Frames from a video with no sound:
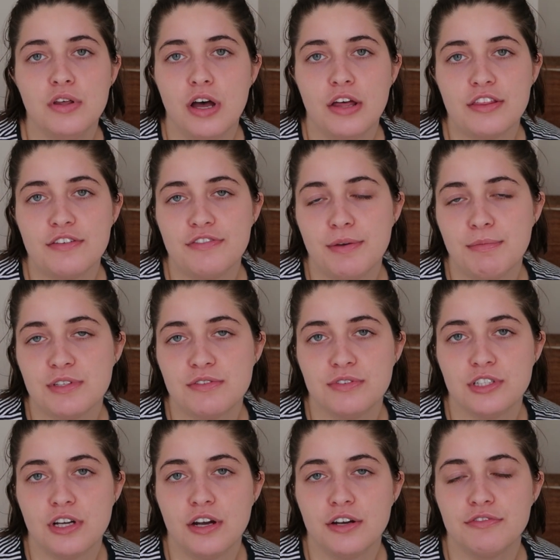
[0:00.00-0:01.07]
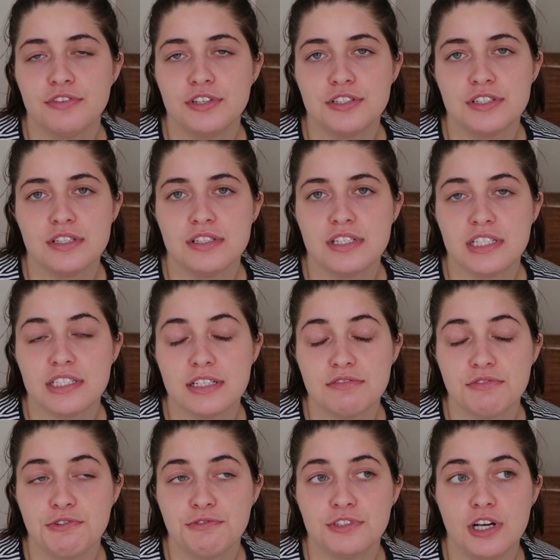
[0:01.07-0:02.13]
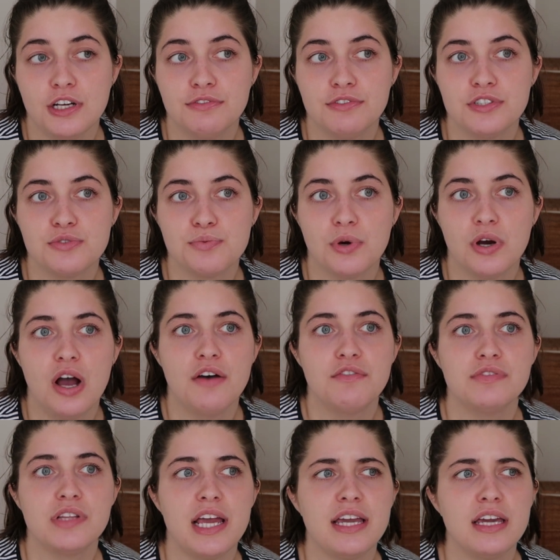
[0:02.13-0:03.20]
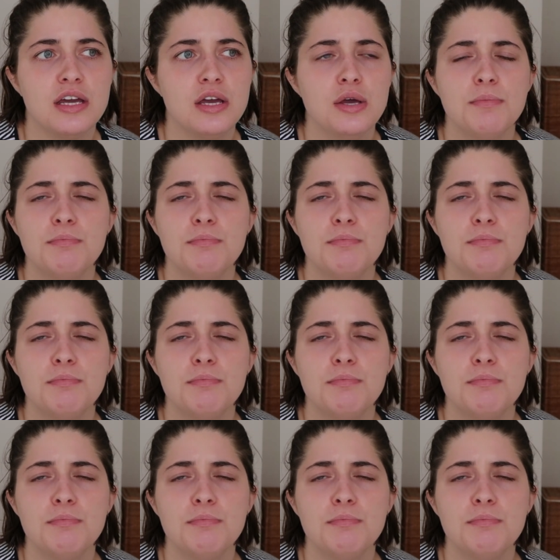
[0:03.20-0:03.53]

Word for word: all the famous photographers and successful photographers were of like